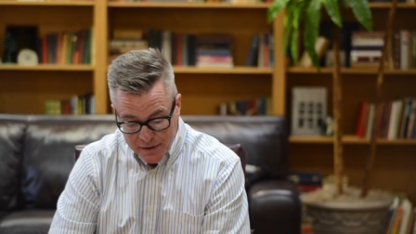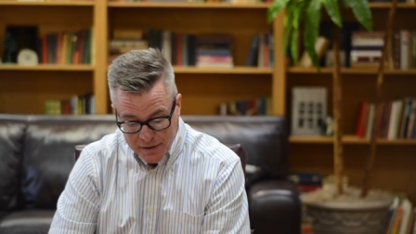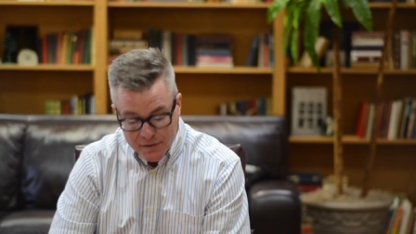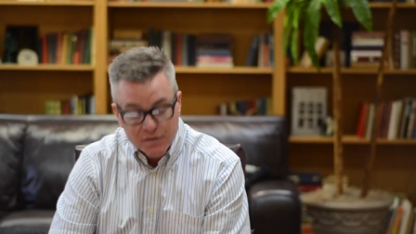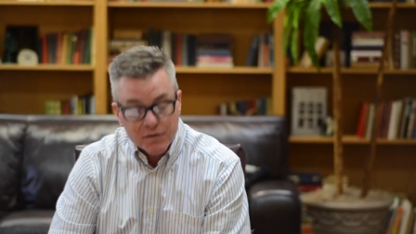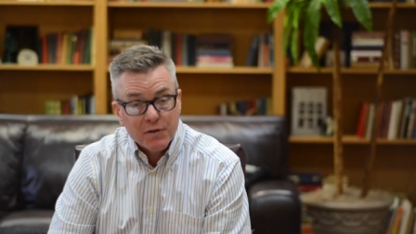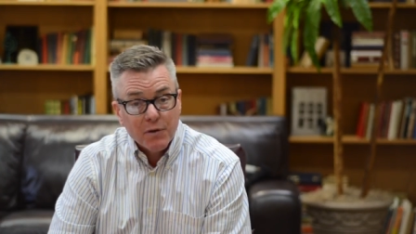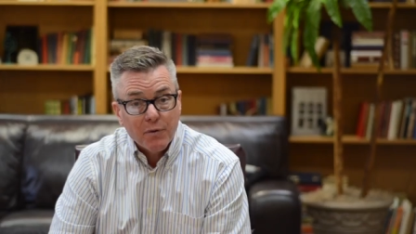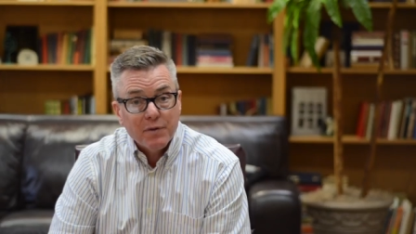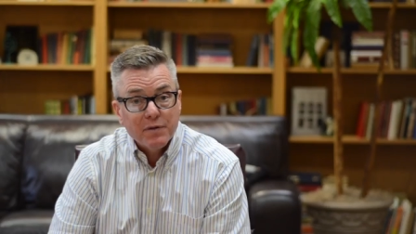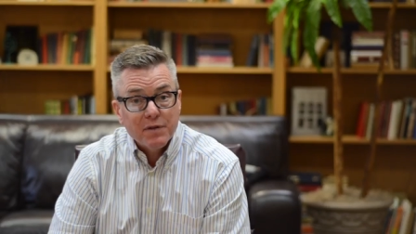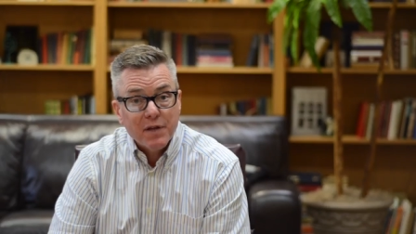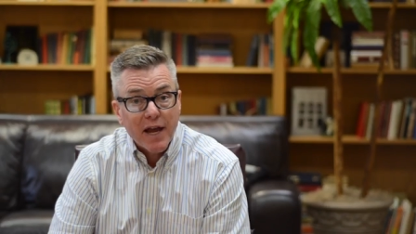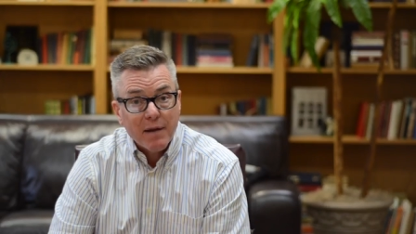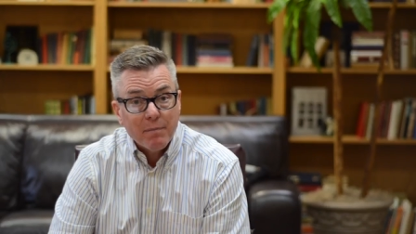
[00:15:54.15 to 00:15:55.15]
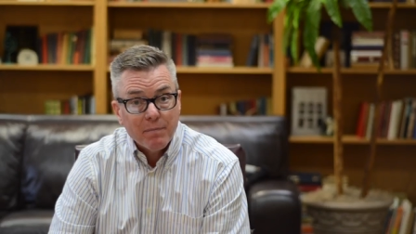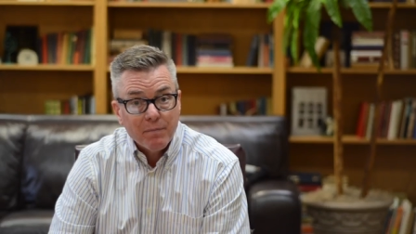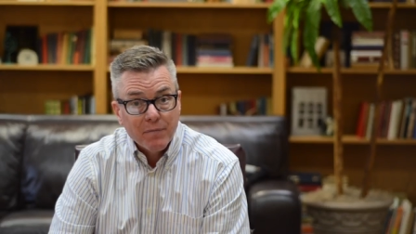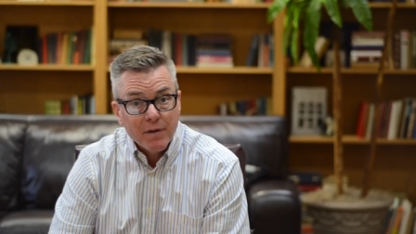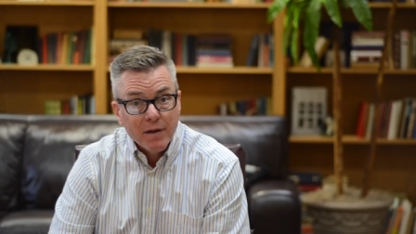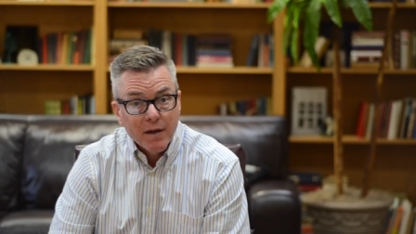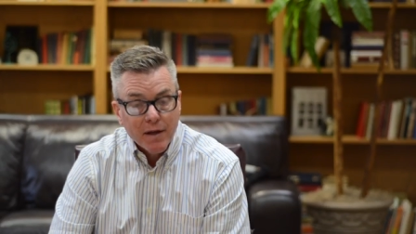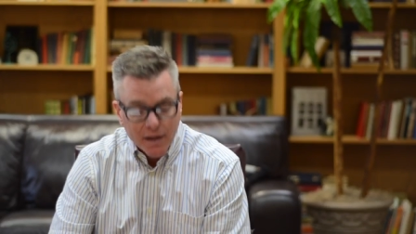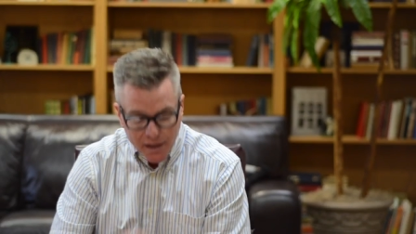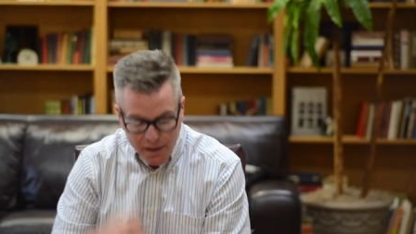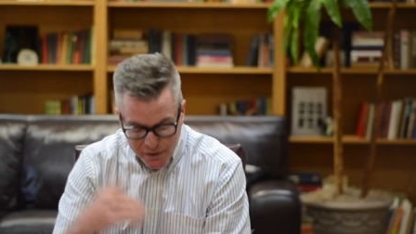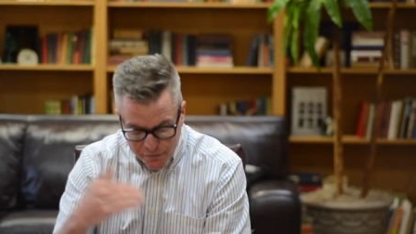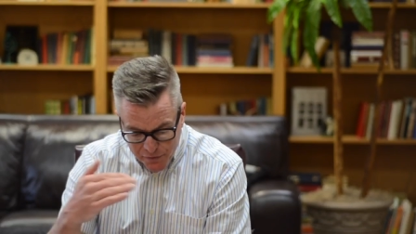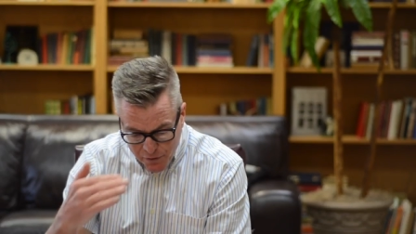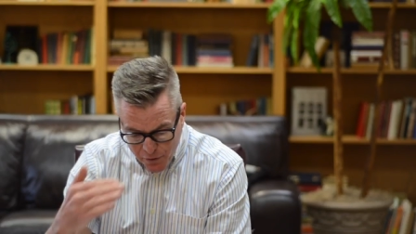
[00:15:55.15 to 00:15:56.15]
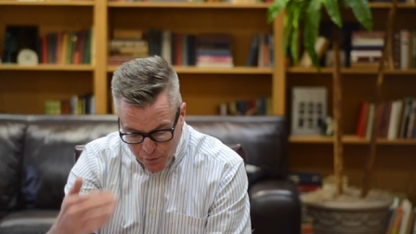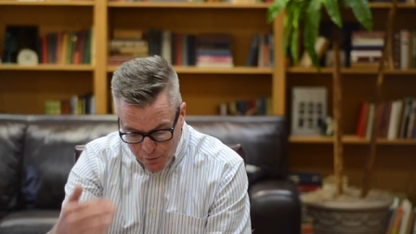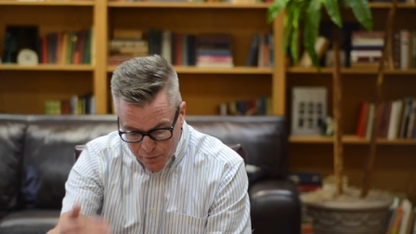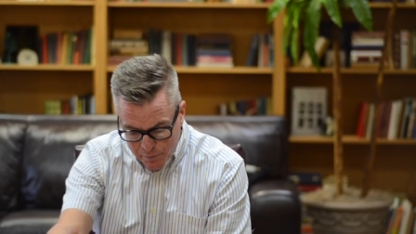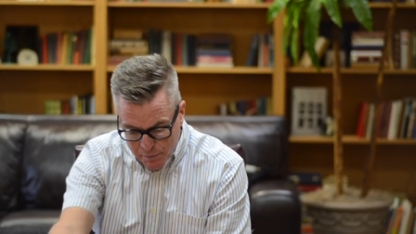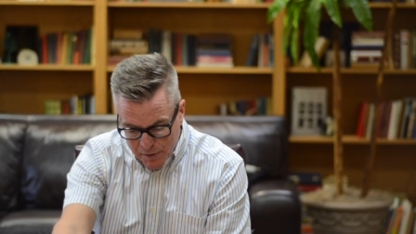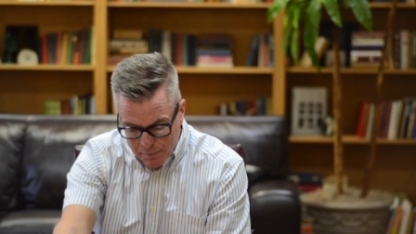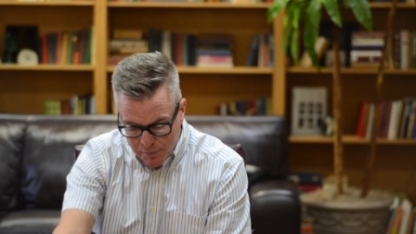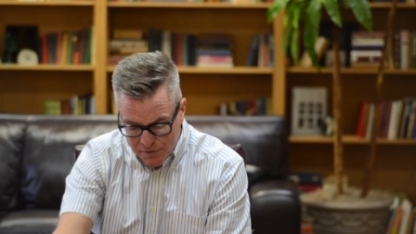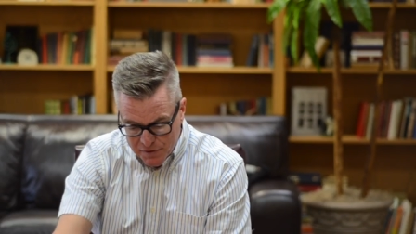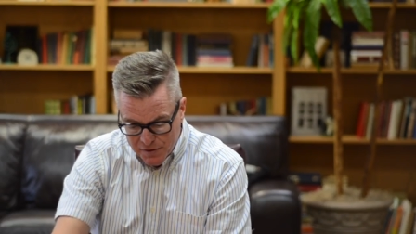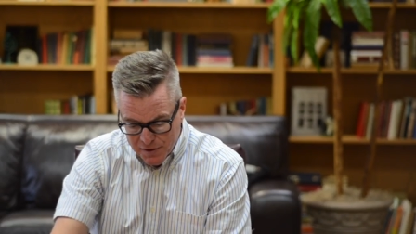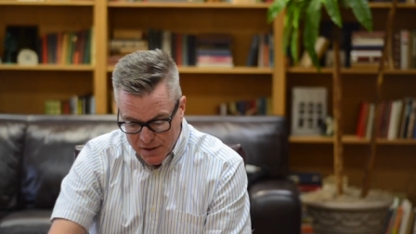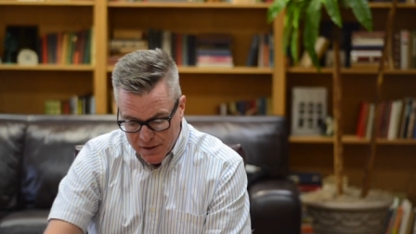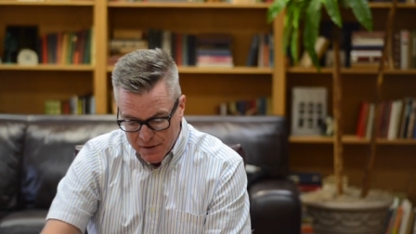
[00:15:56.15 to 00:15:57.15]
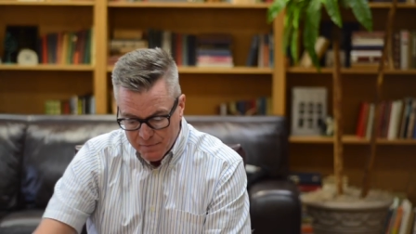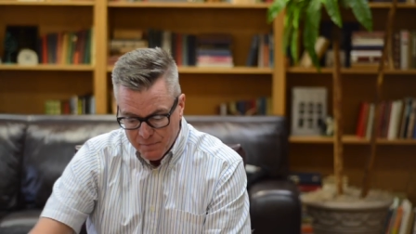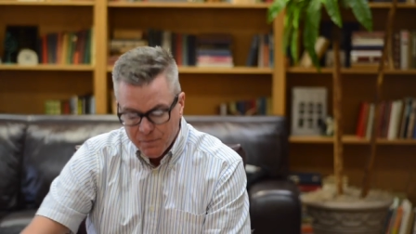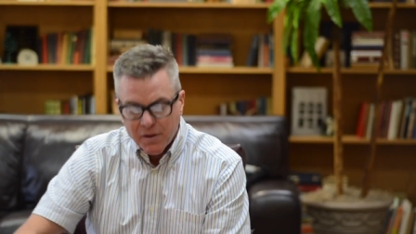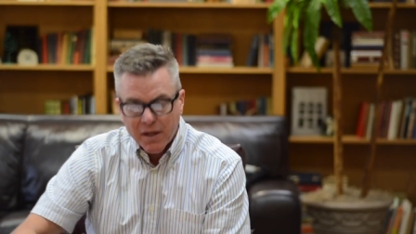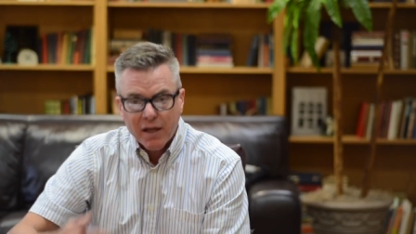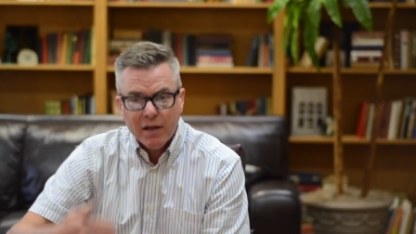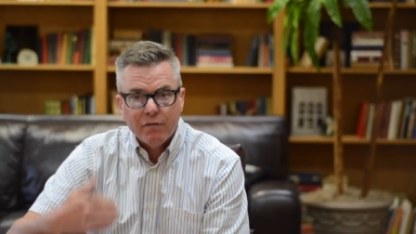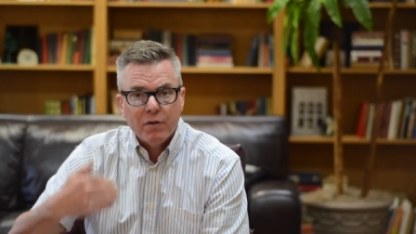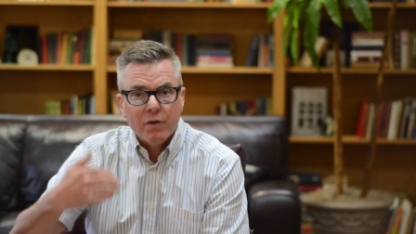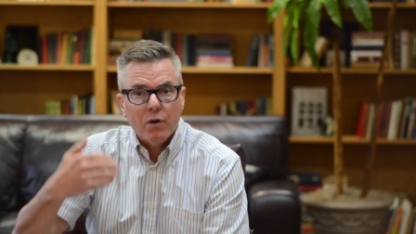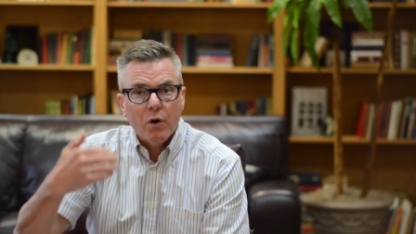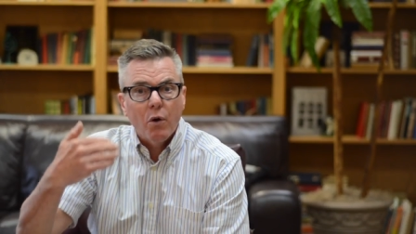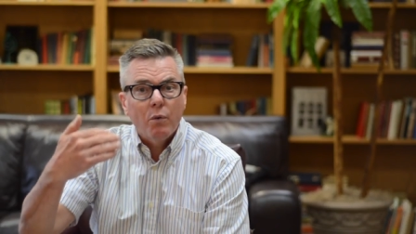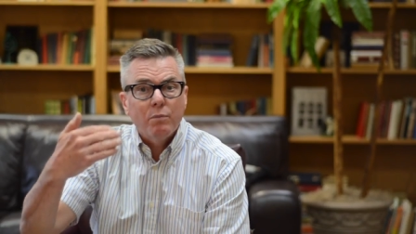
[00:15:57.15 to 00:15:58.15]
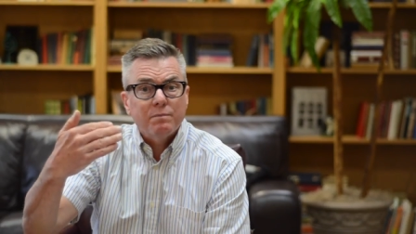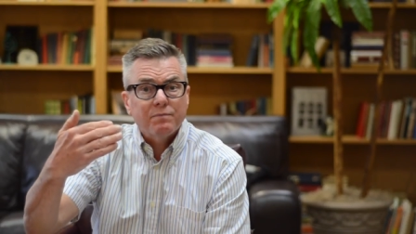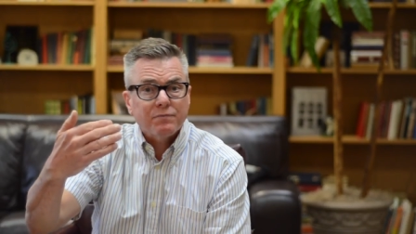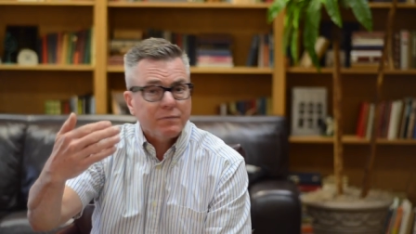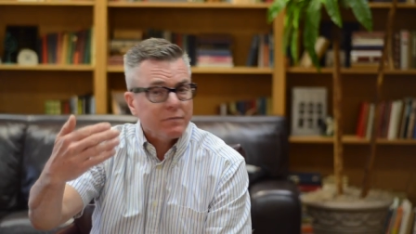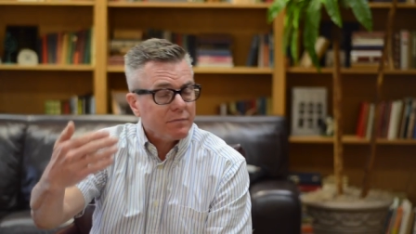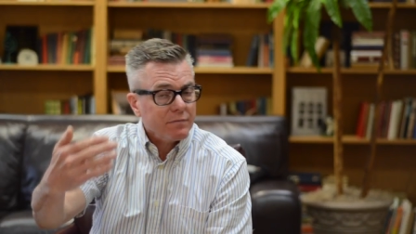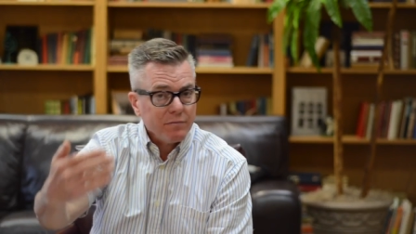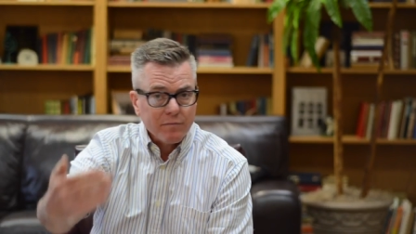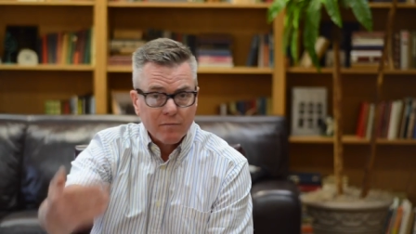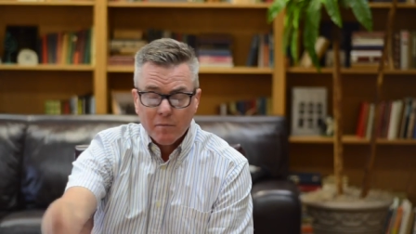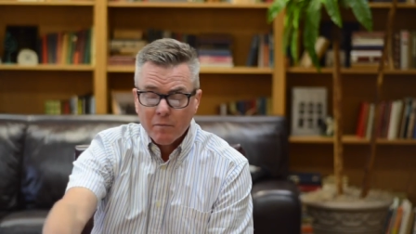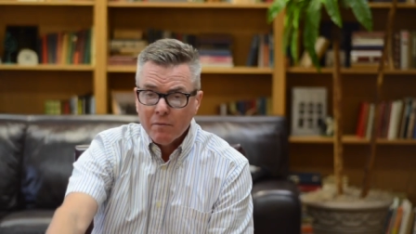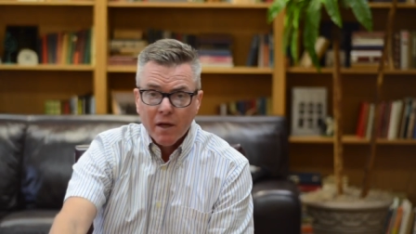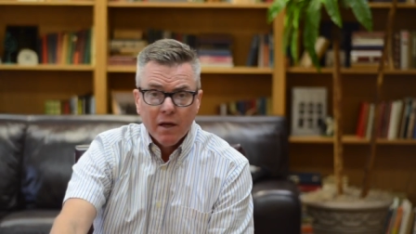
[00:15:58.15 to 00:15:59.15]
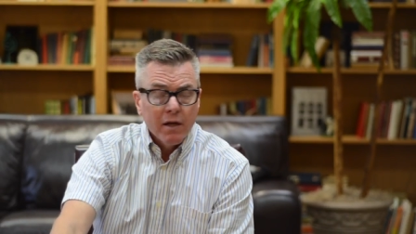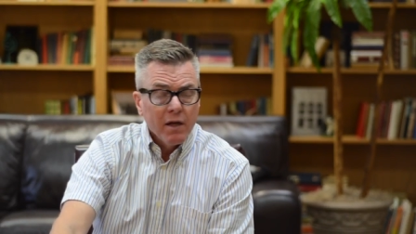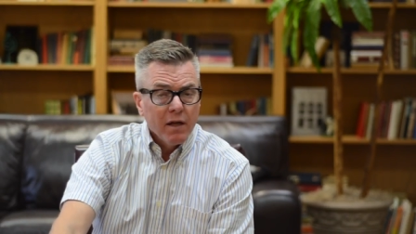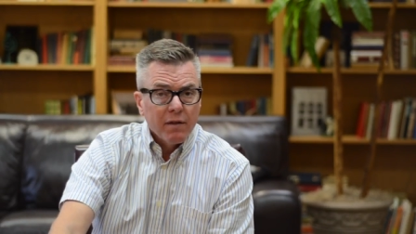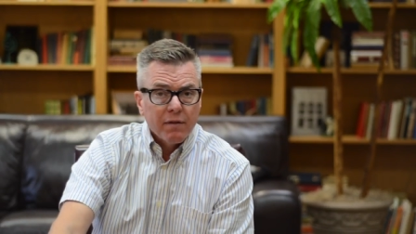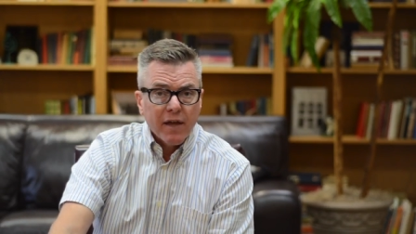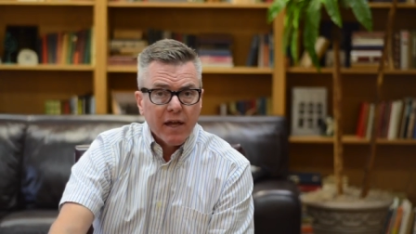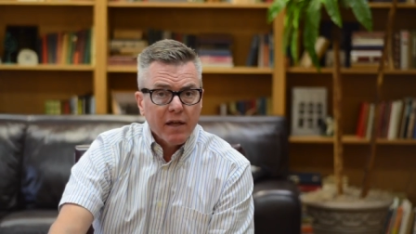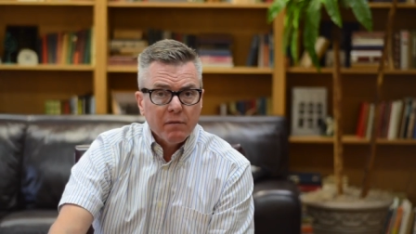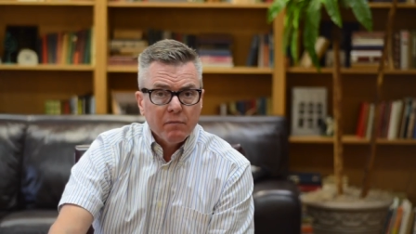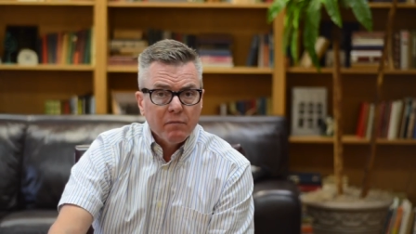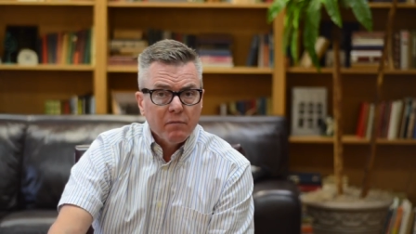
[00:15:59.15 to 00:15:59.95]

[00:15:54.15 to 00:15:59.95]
is still the same even though the people sin, even though they